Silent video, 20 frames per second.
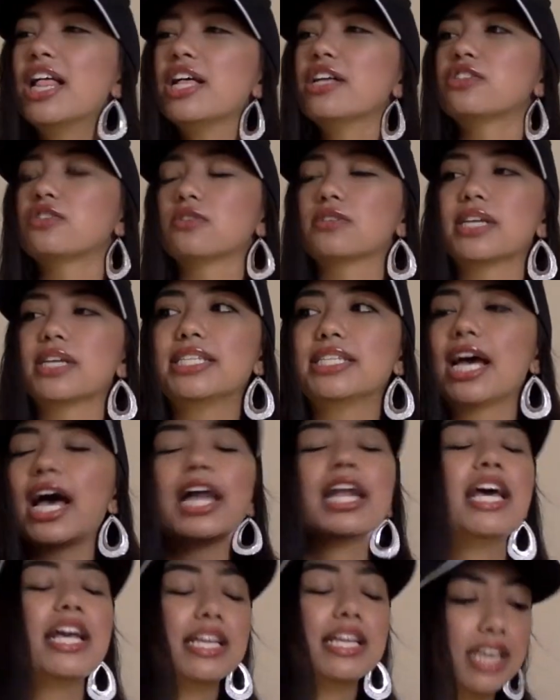So I
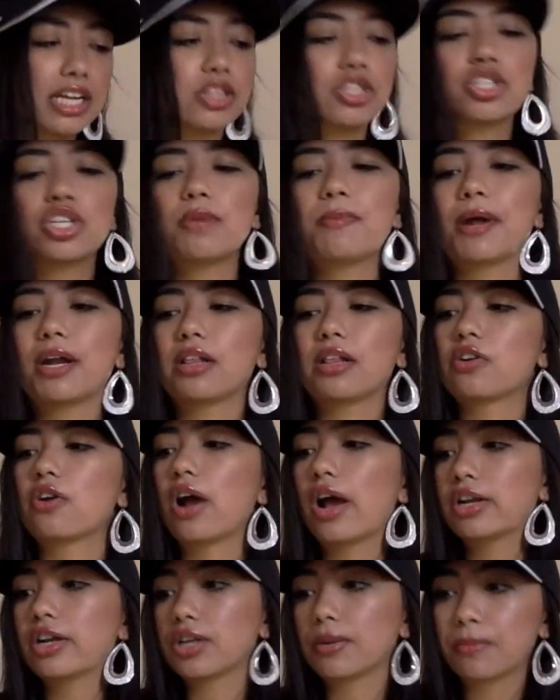Dad, get the Jeep out of the
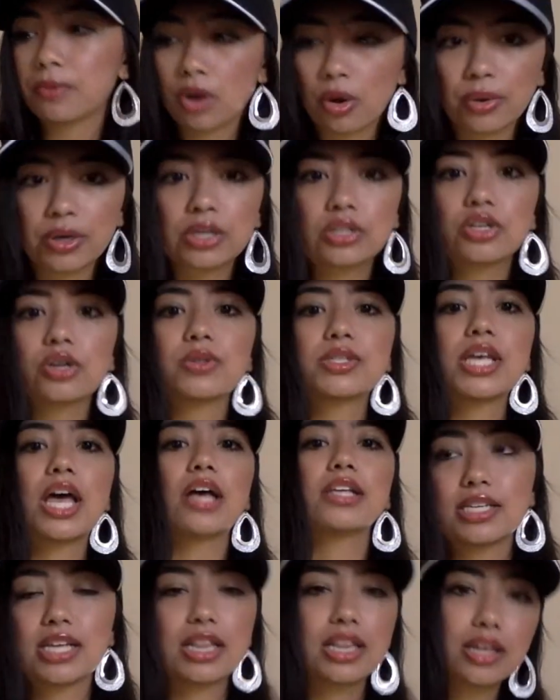garage. I'm going to Joe's
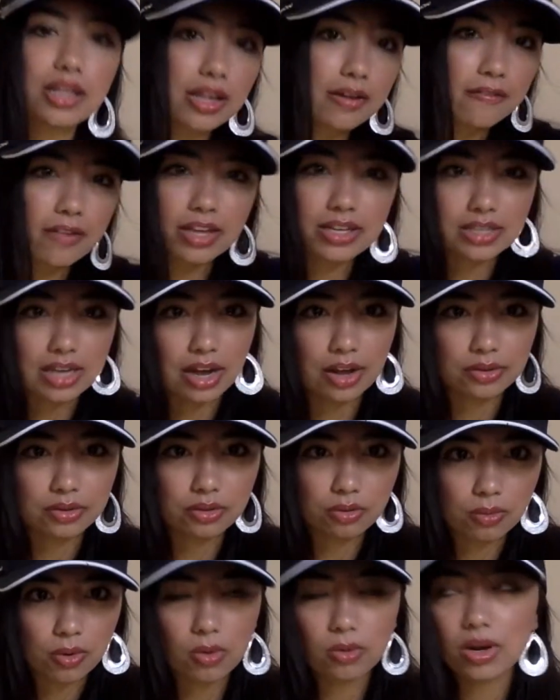house. And they live like down
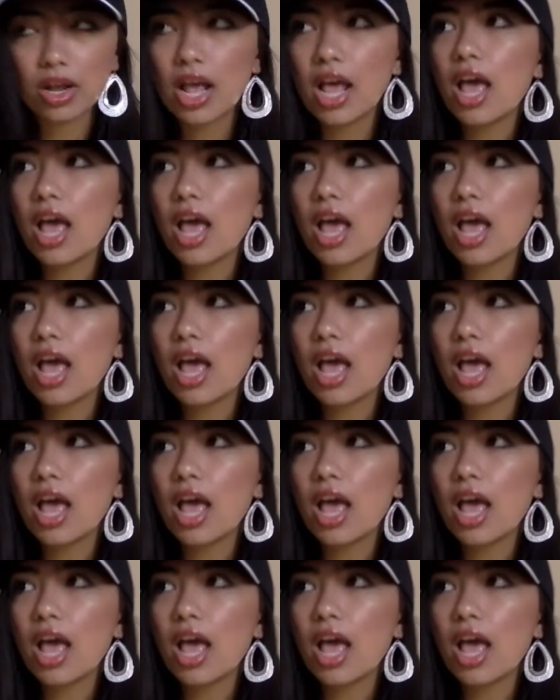the road.